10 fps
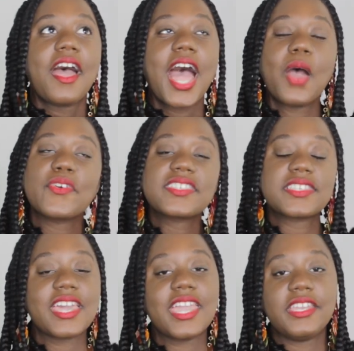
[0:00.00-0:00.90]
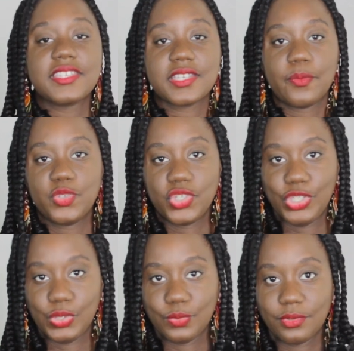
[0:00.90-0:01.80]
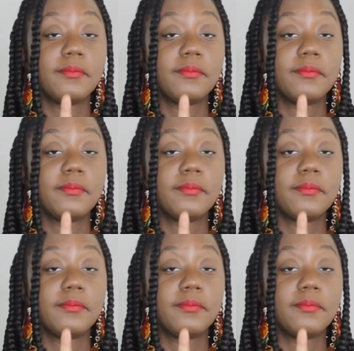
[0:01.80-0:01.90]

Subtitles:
I would say it is up to you,